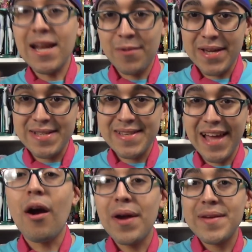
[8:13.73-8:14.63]
Anyways,
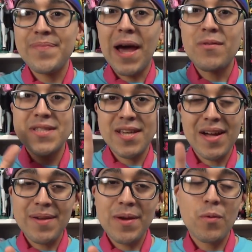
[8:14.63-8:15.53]
alright, I will see
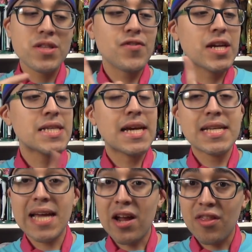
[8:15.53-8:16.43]
y'all in a bit once Frankie Stein
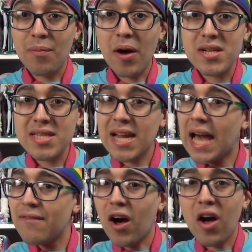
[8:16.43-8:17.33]
is out of the box and I
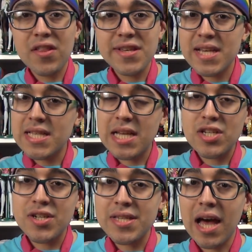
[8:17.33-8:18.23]
have all these
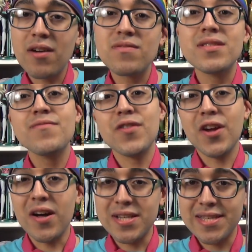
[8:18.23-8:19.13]
accessories out for
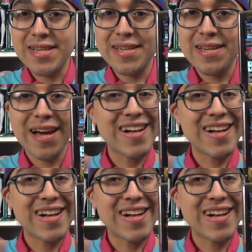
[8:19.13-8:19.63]
y'all to see.